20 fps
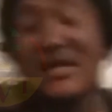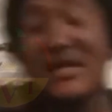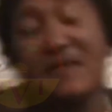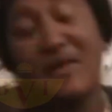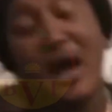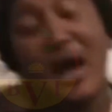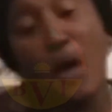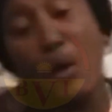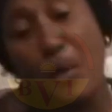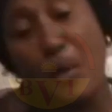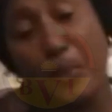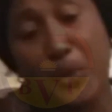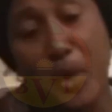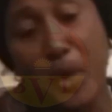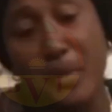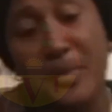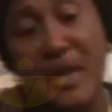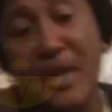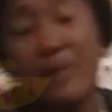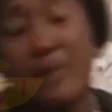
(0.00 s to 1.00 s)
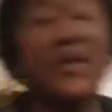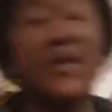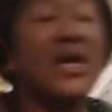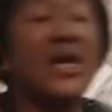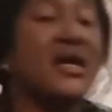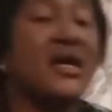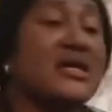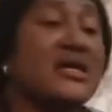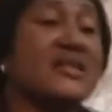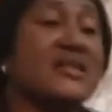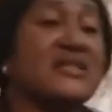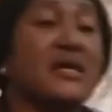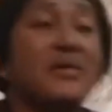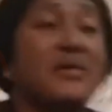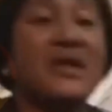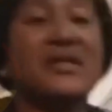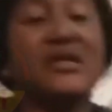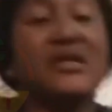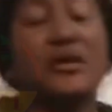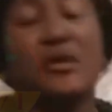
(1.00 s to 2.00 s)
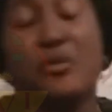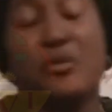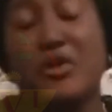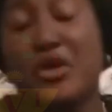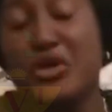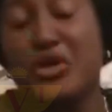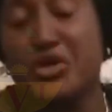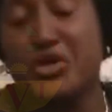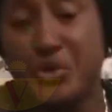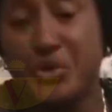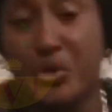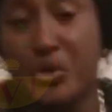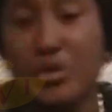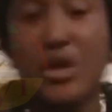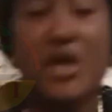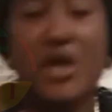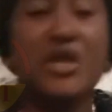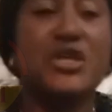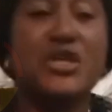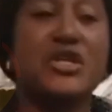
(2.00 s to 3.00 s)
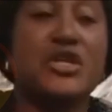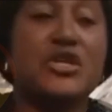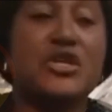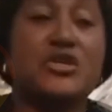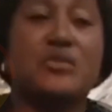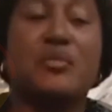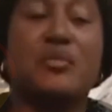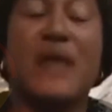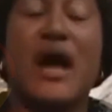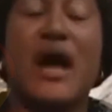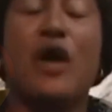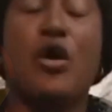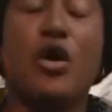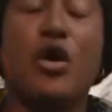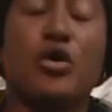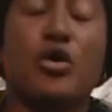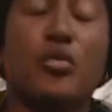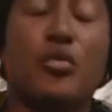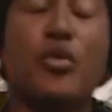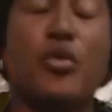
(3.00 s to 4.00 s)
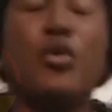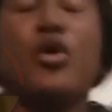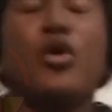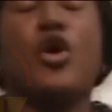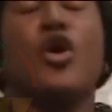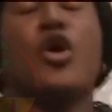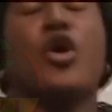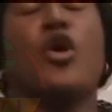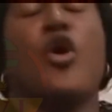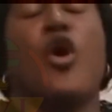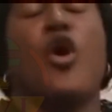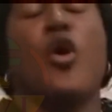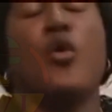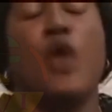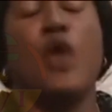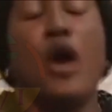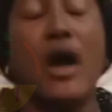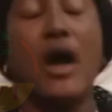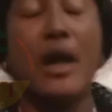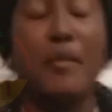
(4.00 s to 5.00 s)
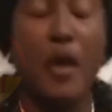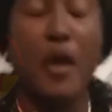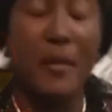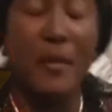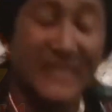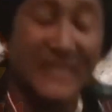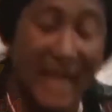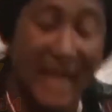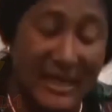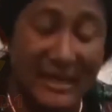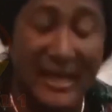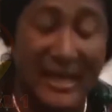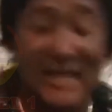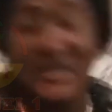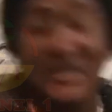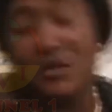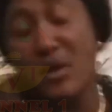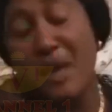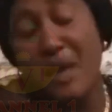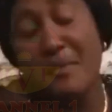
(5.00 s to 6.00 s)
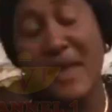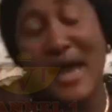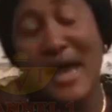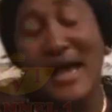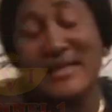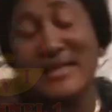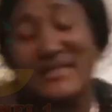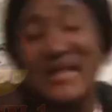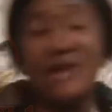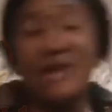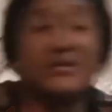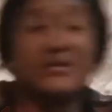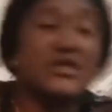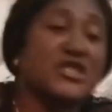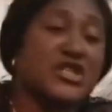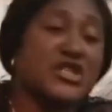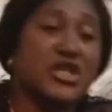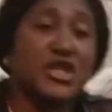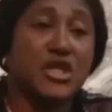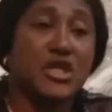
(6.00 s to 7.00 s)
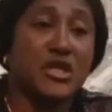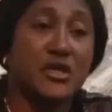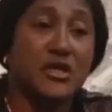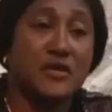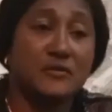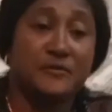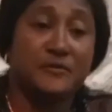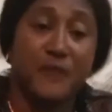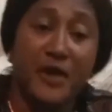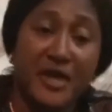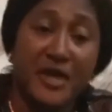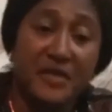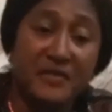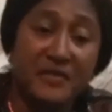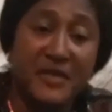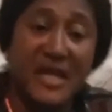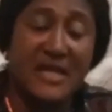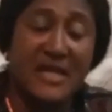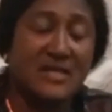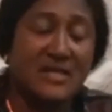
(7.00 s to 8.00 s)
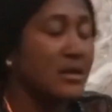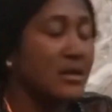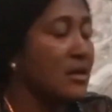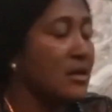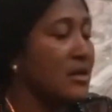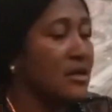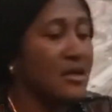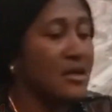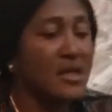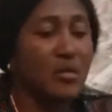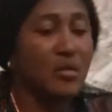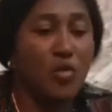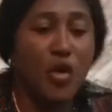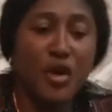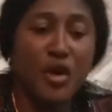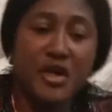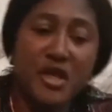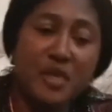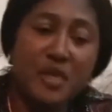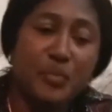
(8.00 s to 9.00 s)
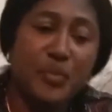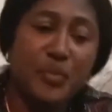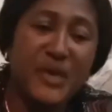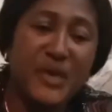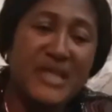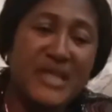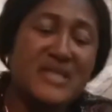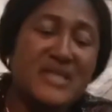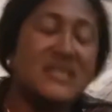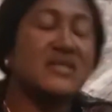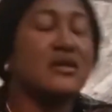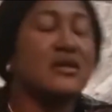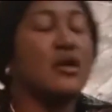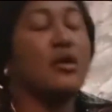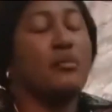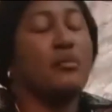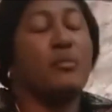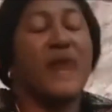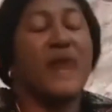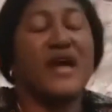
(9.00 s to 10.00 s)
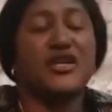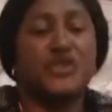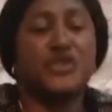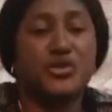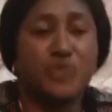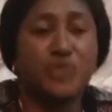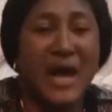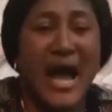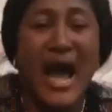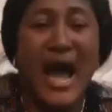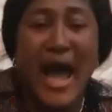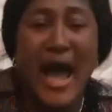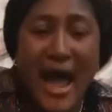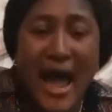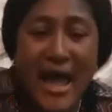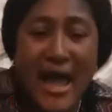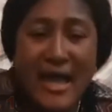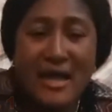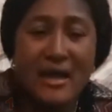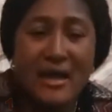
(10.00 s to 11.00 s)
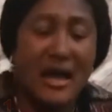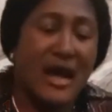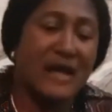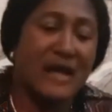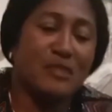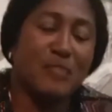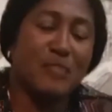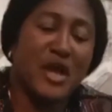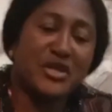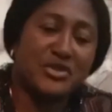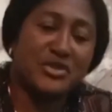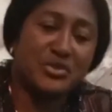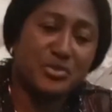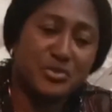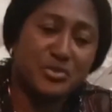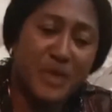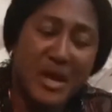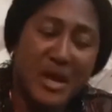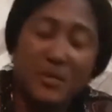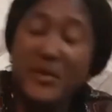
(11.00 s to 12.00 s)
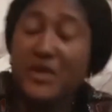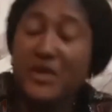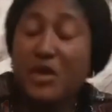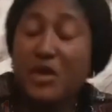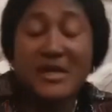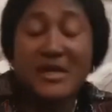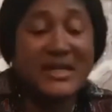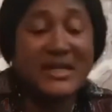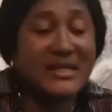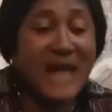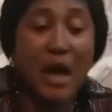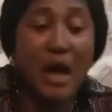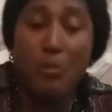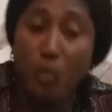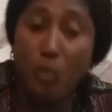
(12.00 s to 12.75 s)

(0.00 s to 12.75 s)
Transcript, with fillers: never our problem, it's never the issue. The issue, my own, at last, we may accept the forgiveness. The money, please, my I and my children, we don't need that